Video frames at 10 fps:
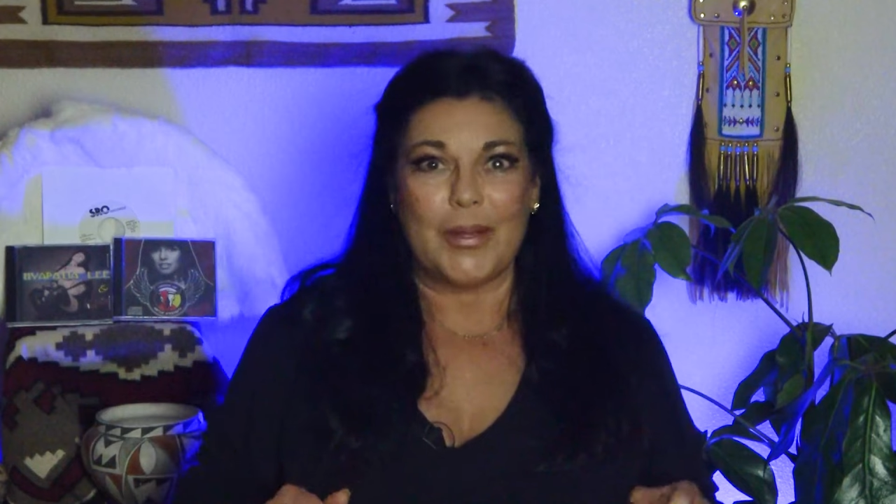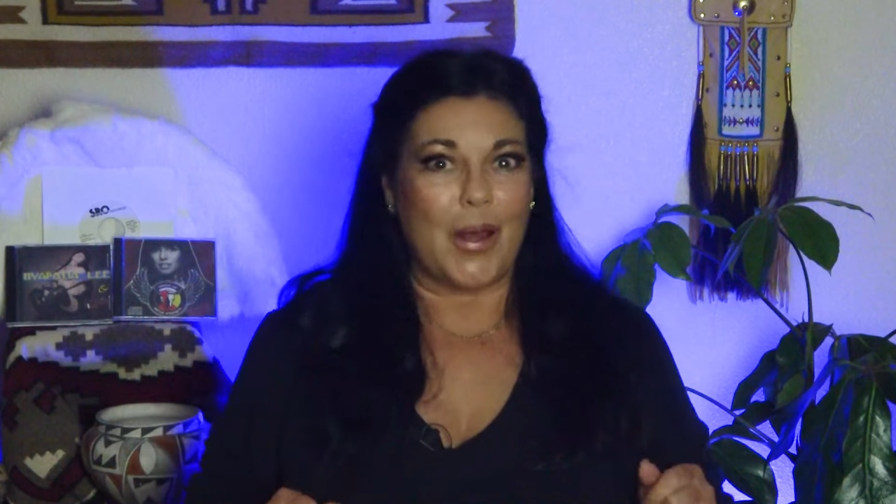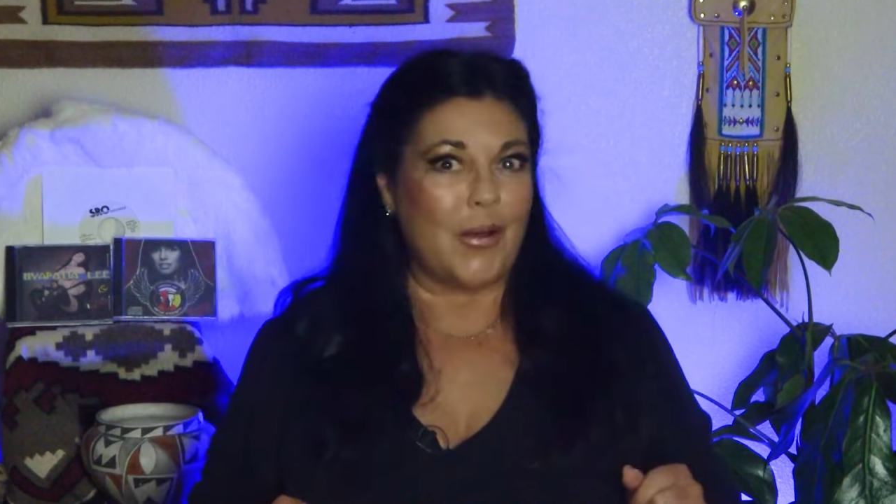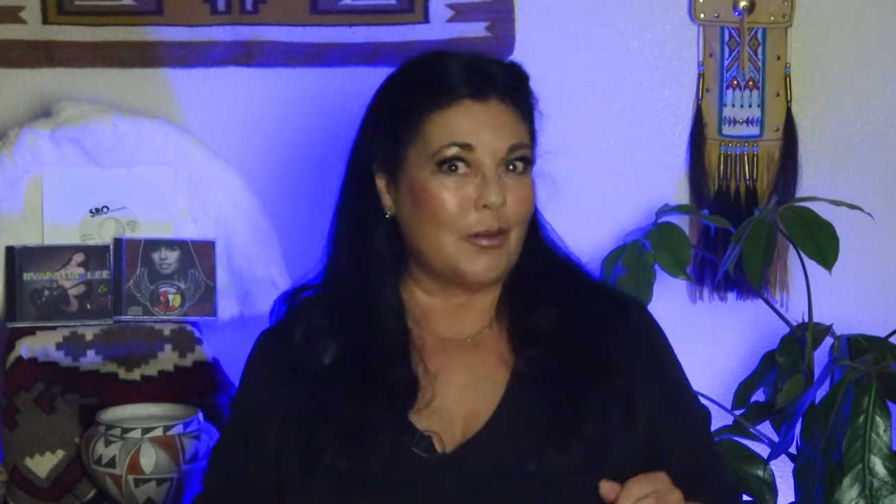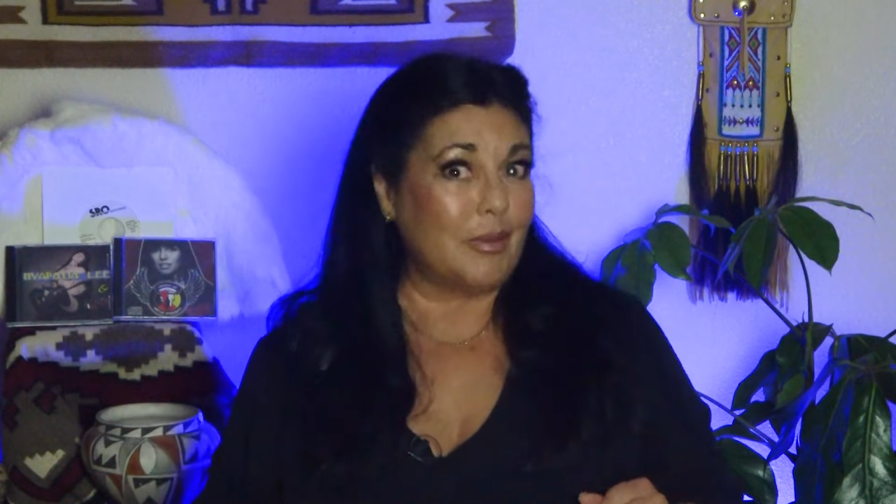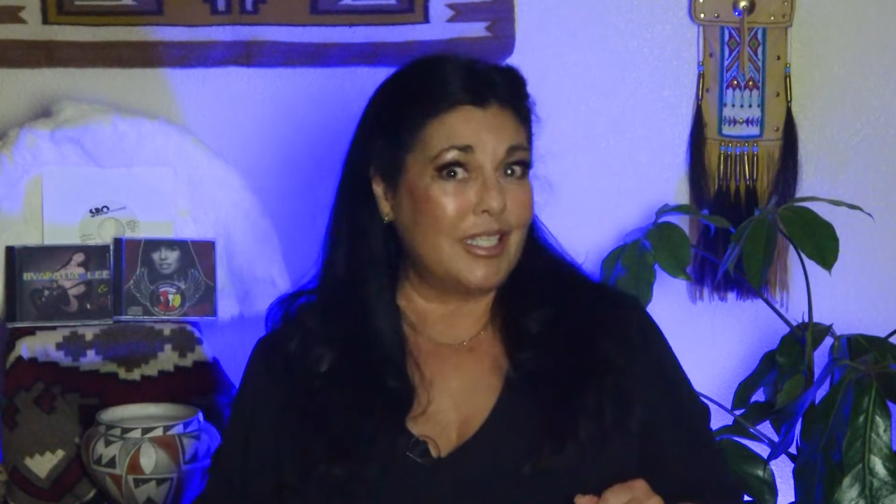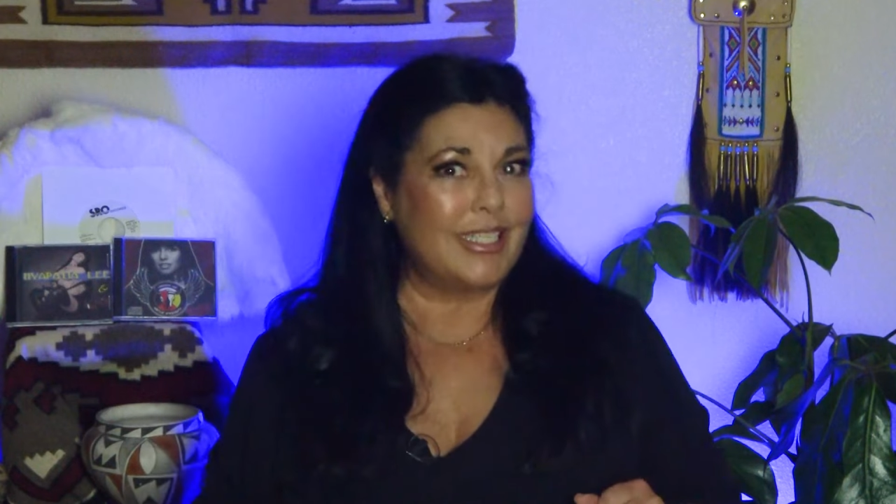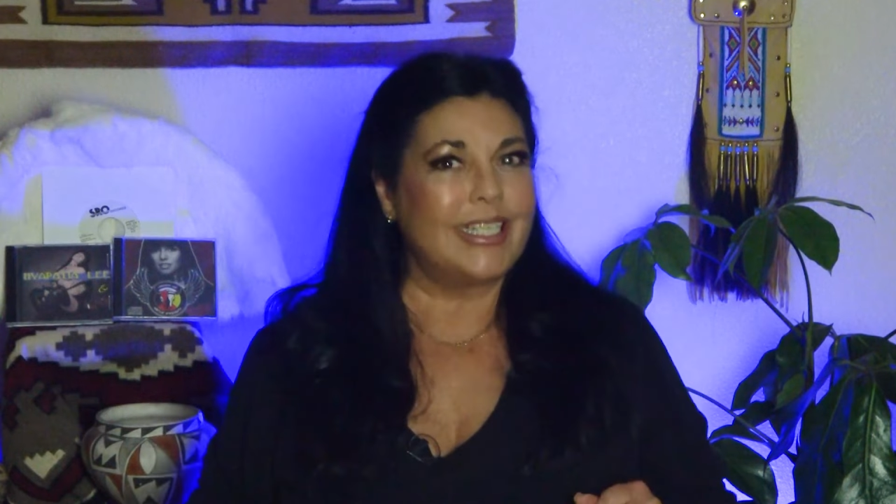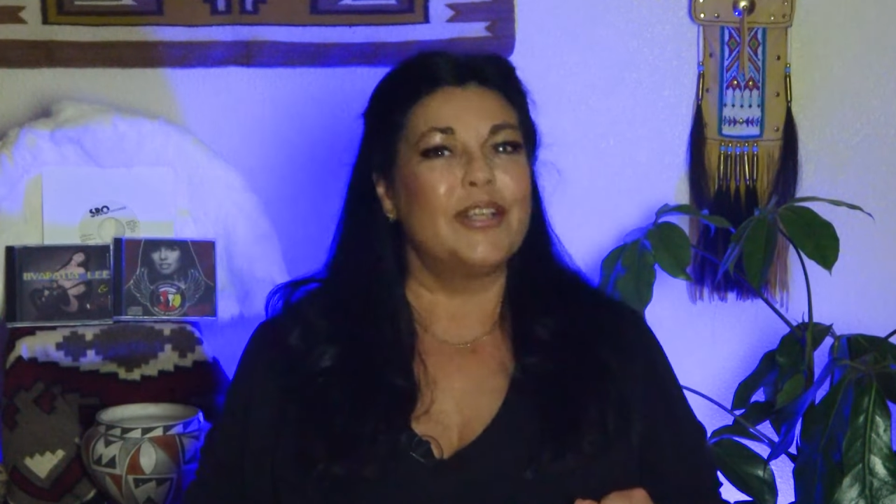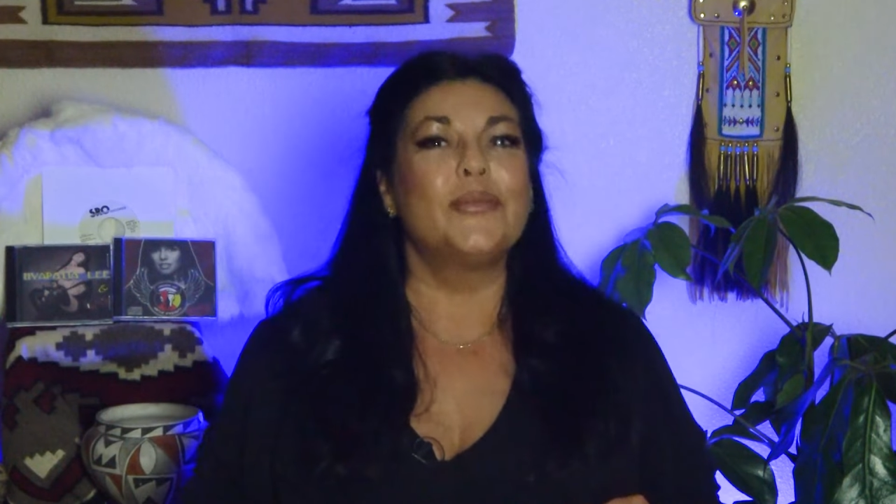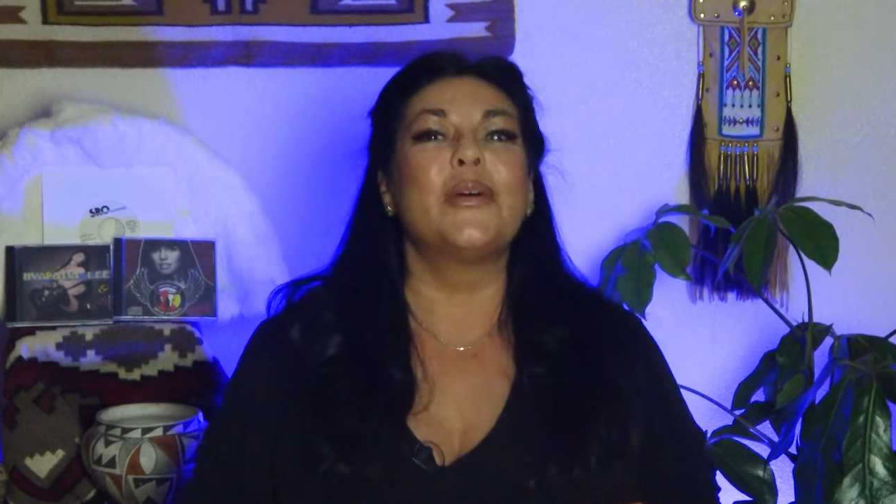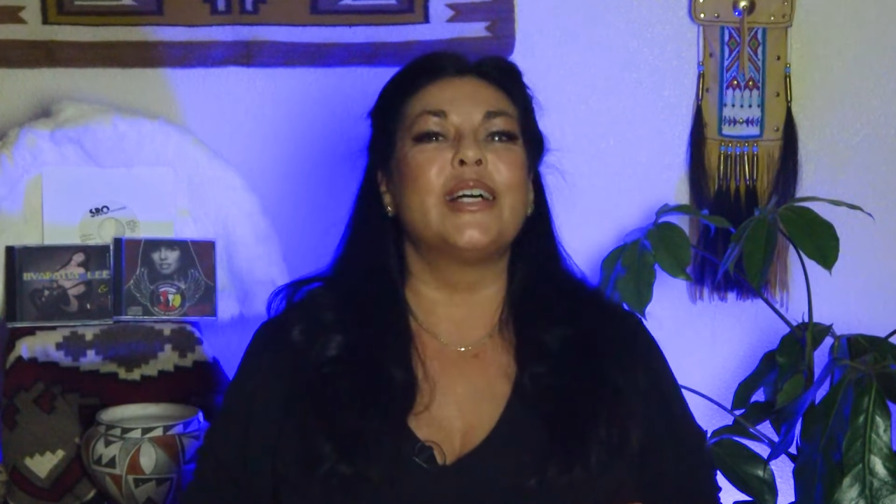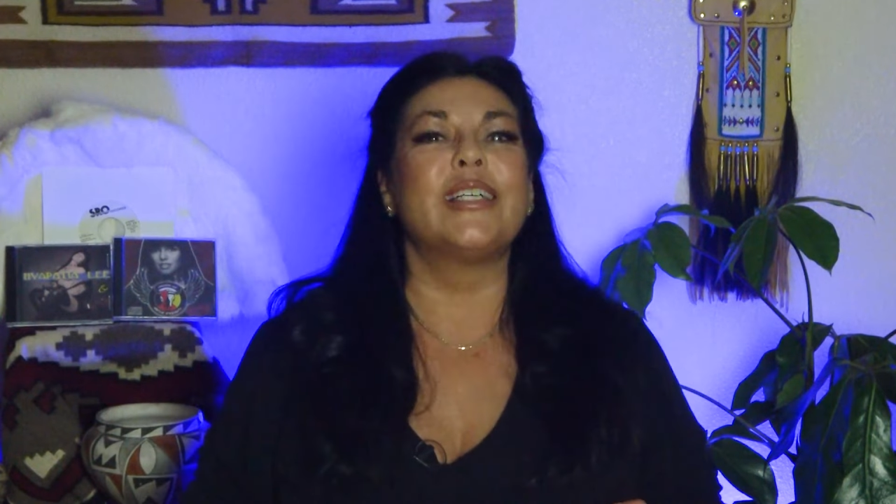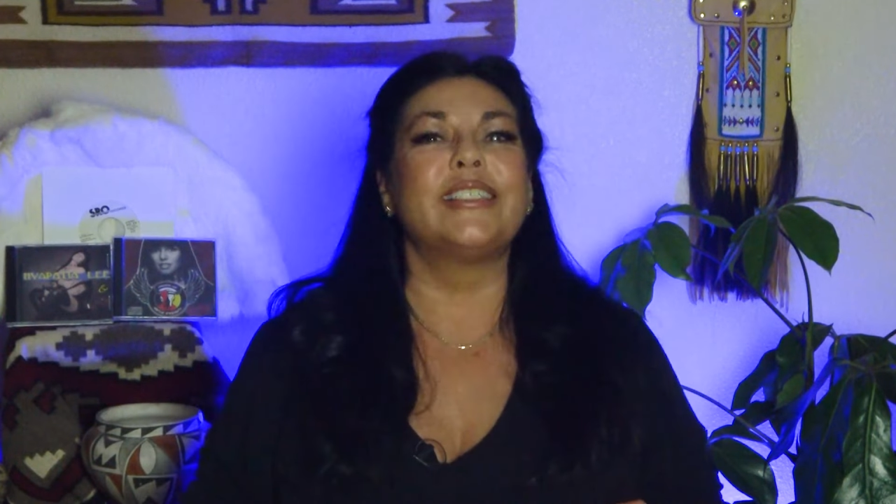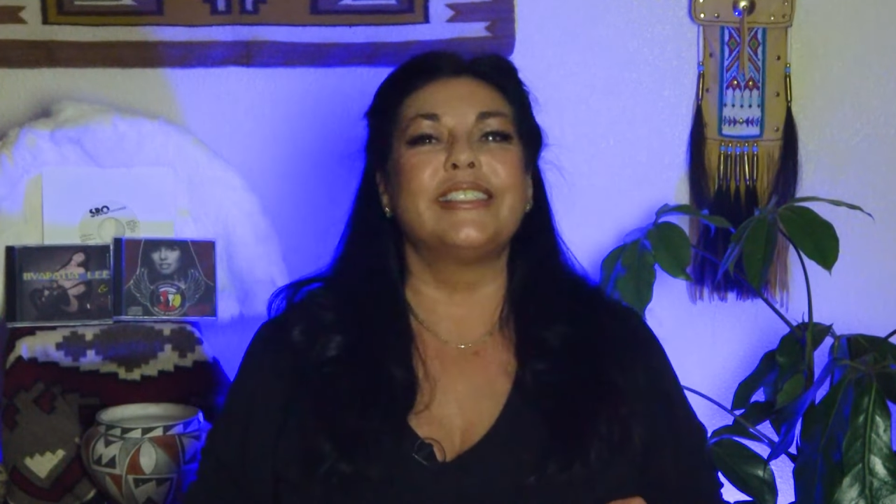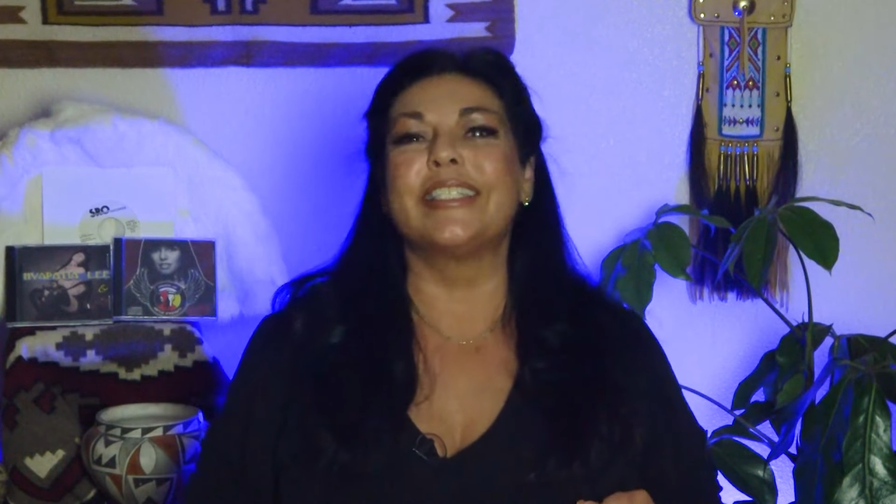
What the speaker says: on a Monday at 1,